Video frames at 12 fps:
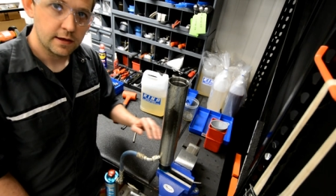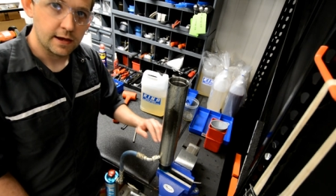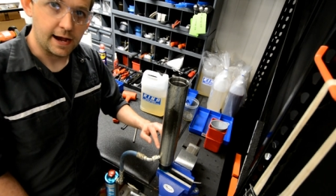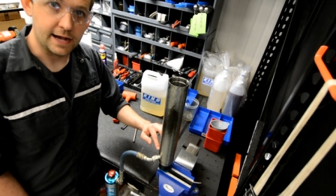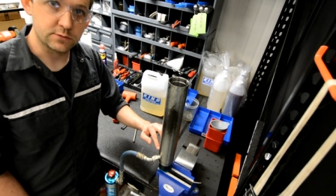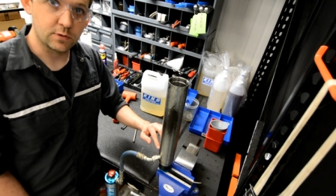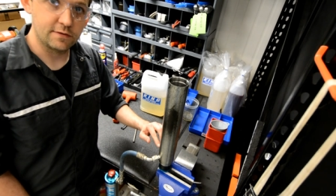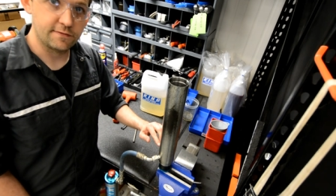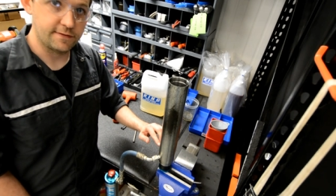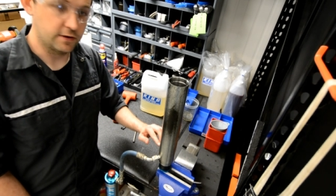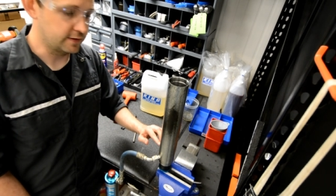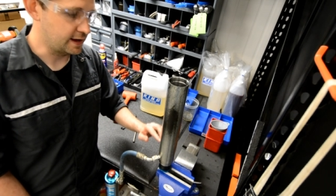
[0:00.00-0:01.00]
As we
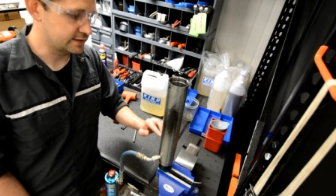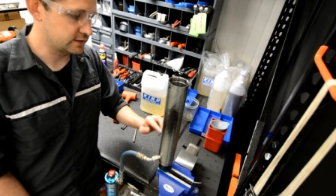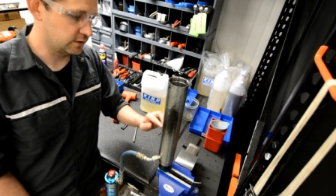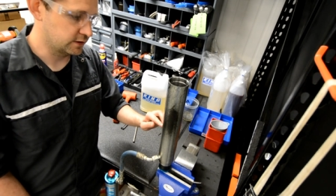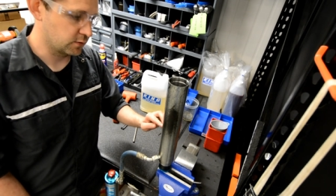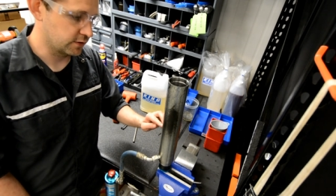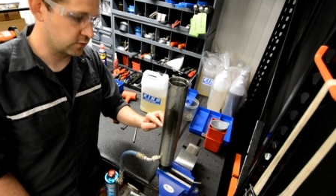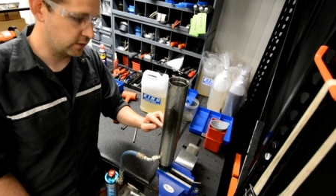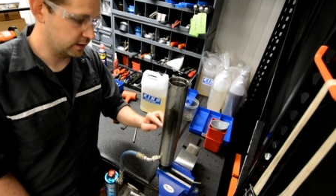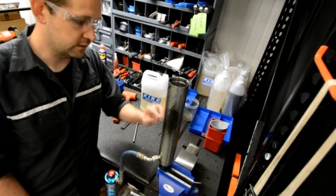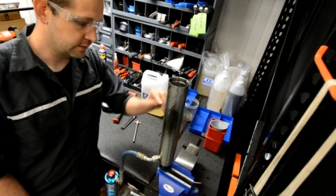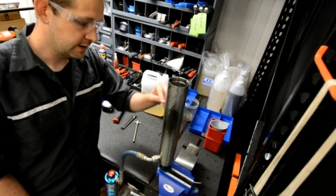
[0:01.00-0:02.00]
fill that cylinder with
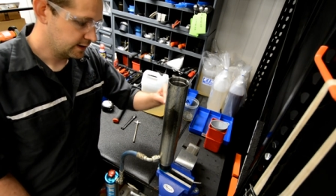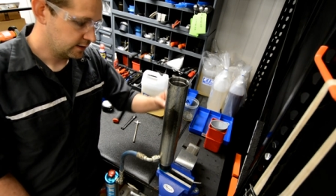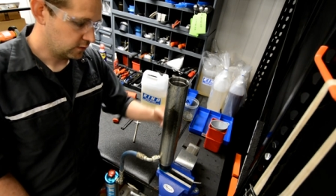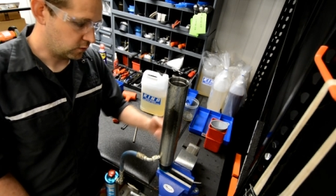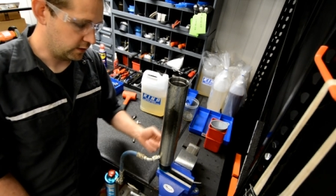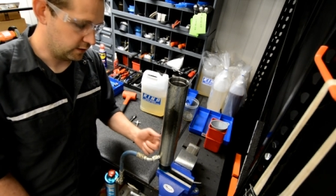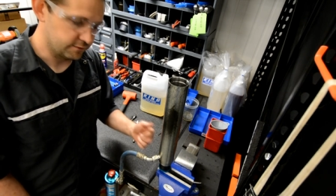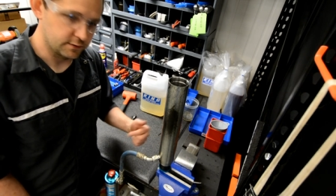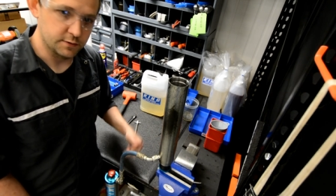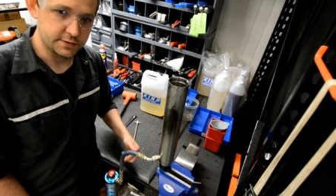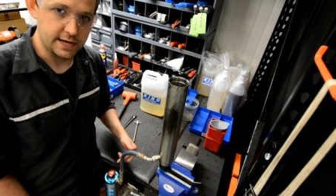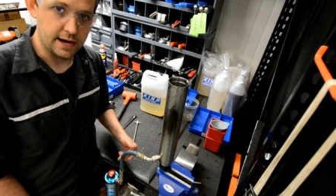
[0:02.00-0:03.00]
oil, oil
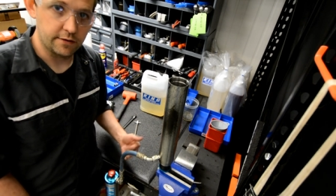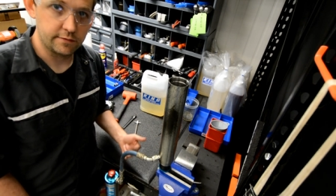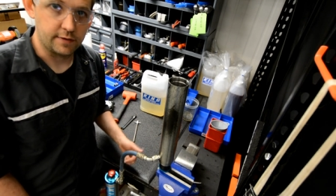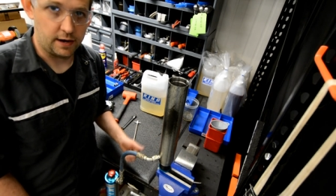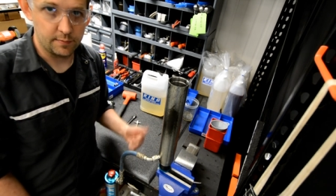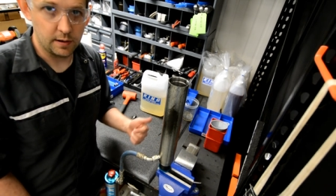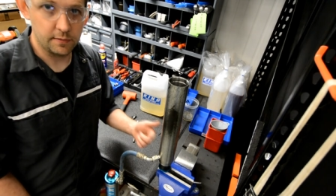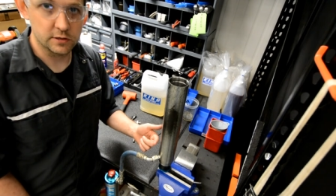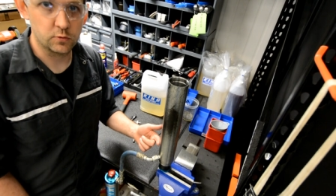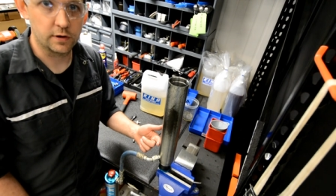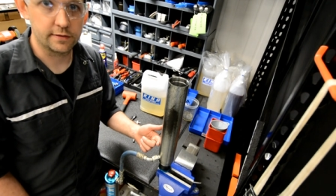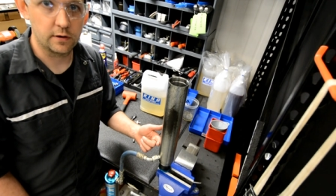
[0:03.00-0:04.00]
flows down, air bubbles
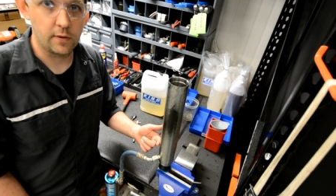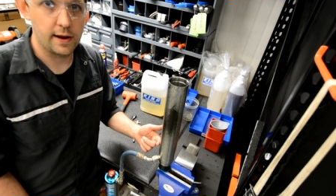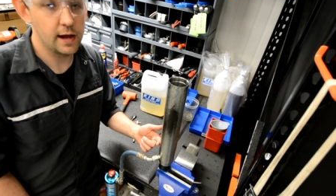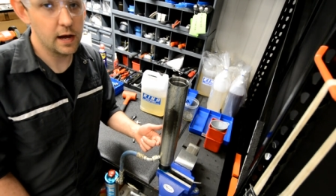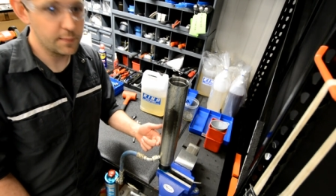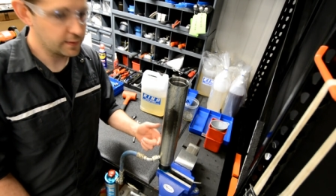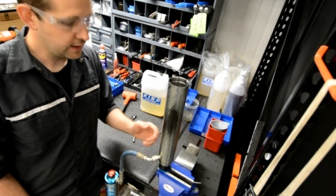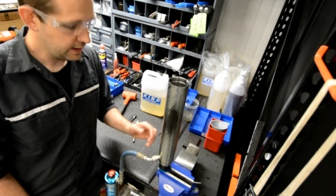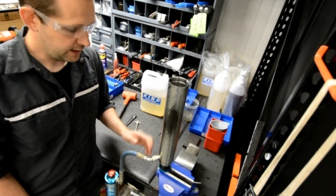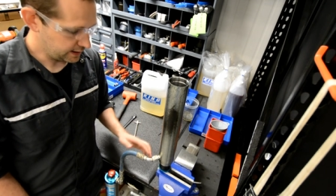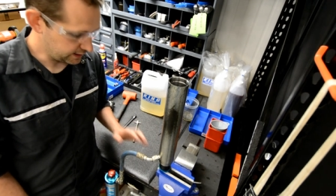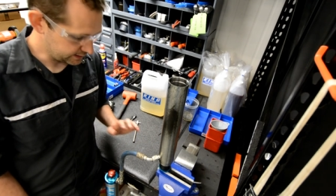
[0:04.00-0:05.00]
work their way up,
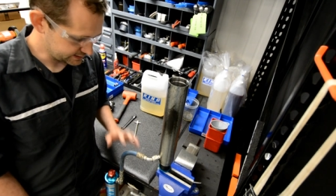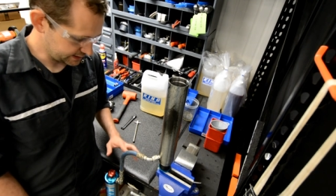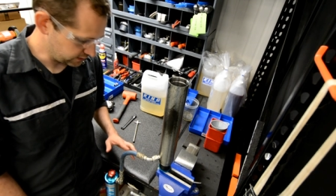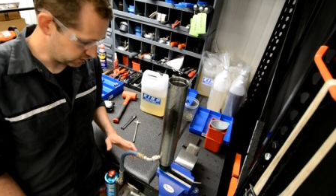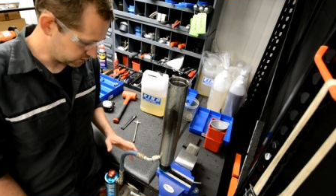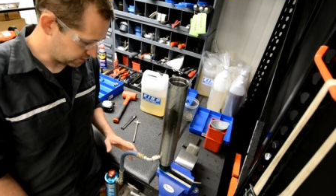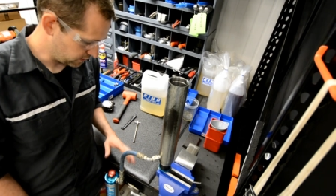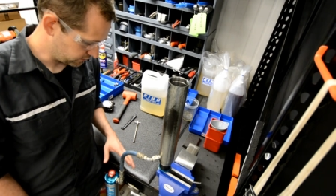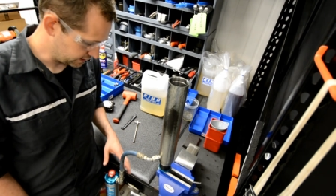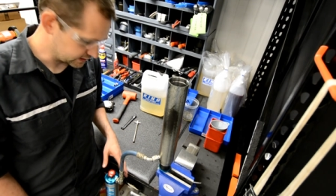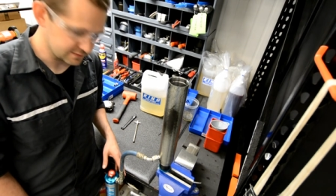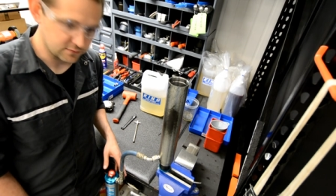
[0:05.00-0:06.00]
and in a standard remote
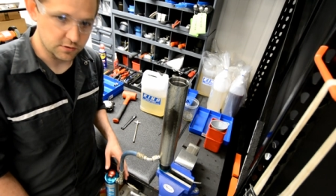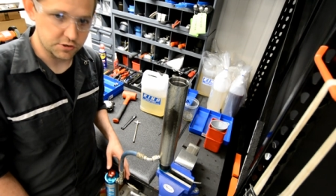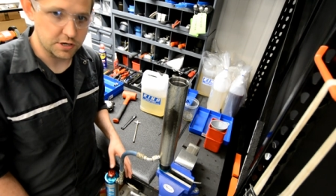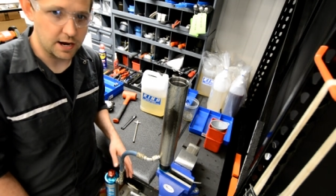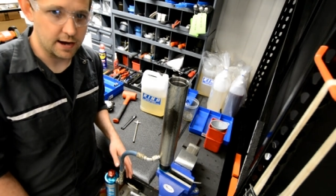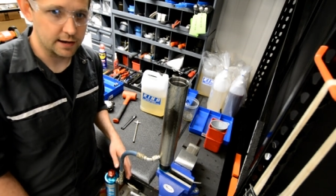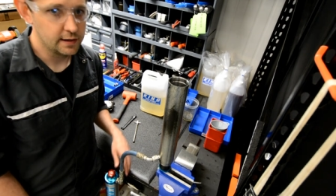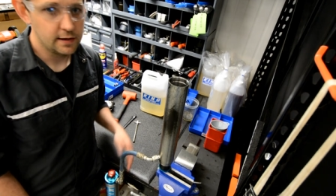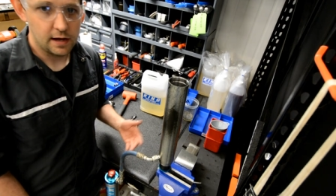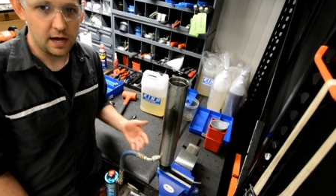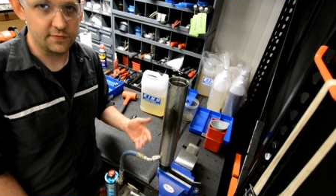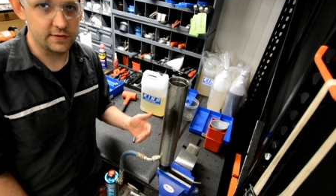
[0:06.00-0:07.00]
reservoir shock,
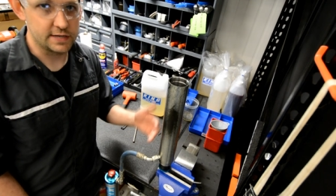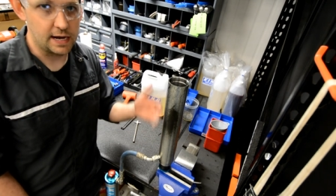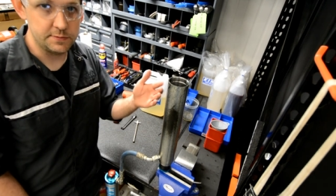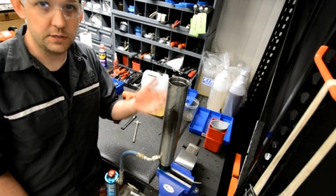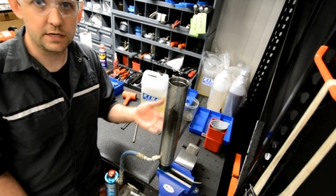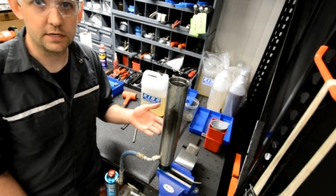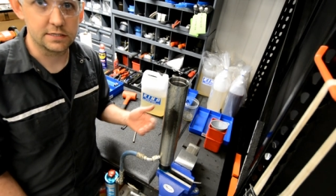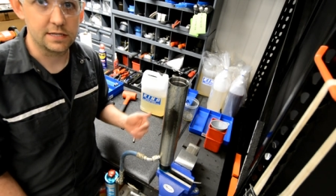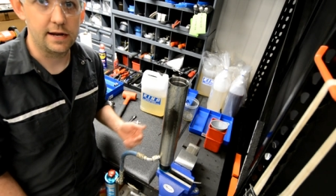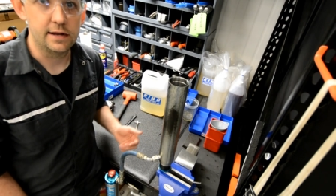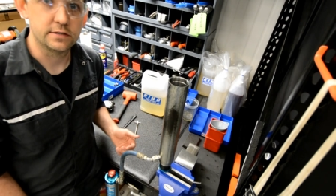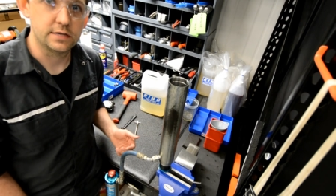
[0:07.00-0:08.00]
oftentimes you can just
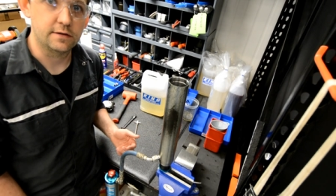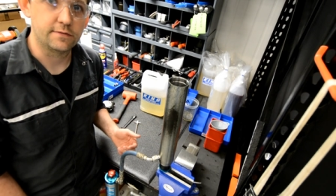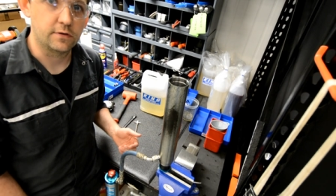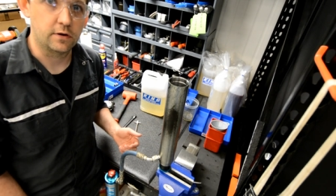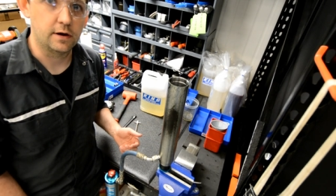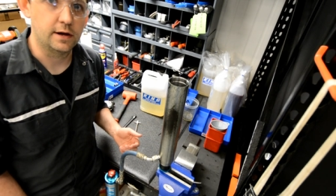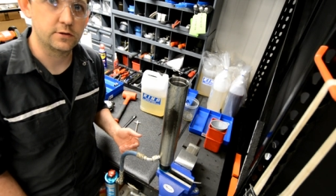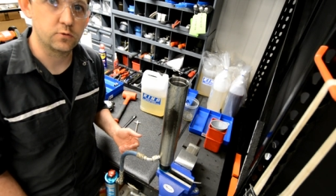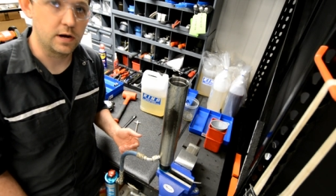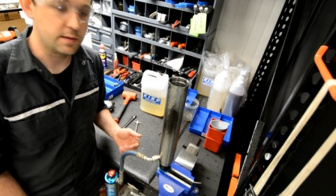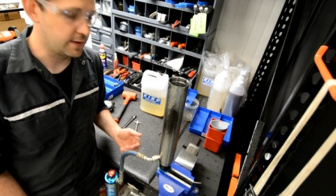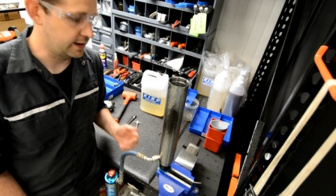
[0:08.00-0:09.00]
let it sit for uh,
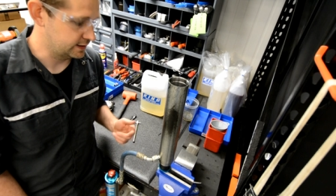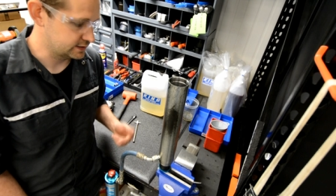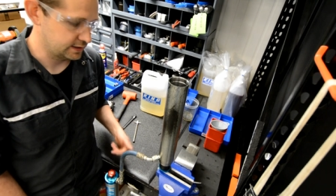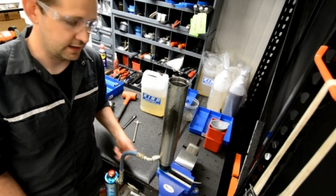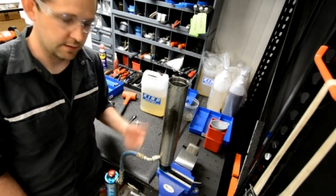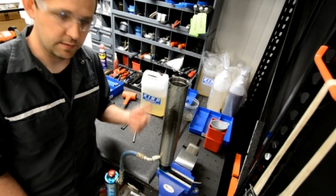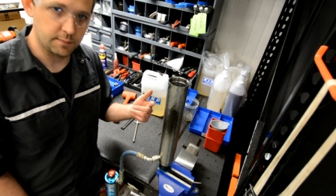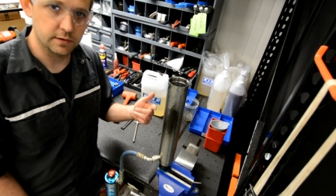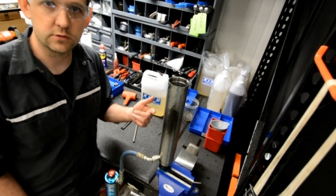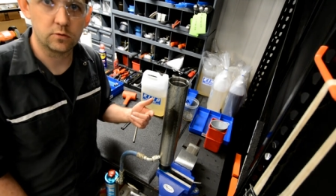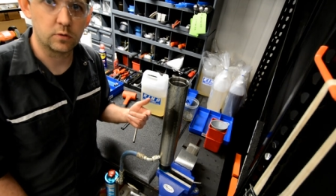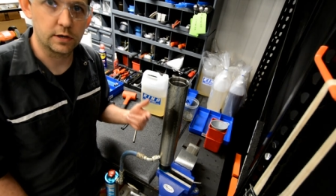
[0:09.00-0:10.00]
twenty minutes and the air
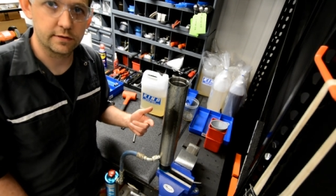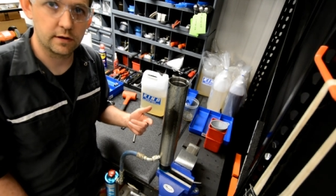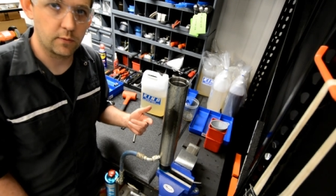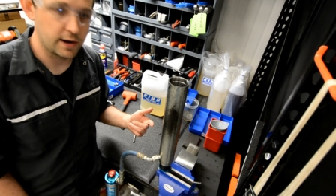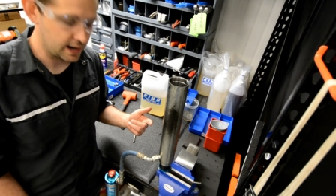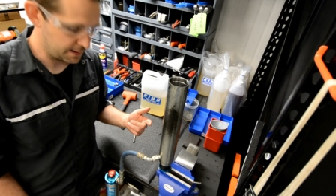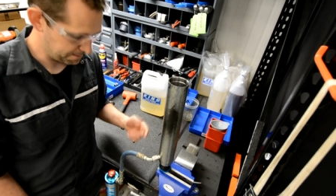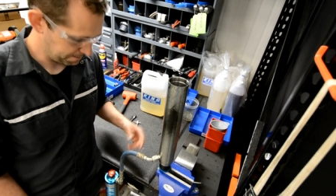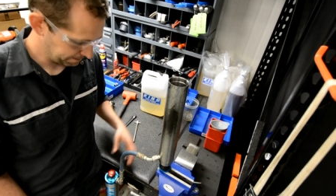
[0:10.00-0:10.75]
bubbles will work their way up.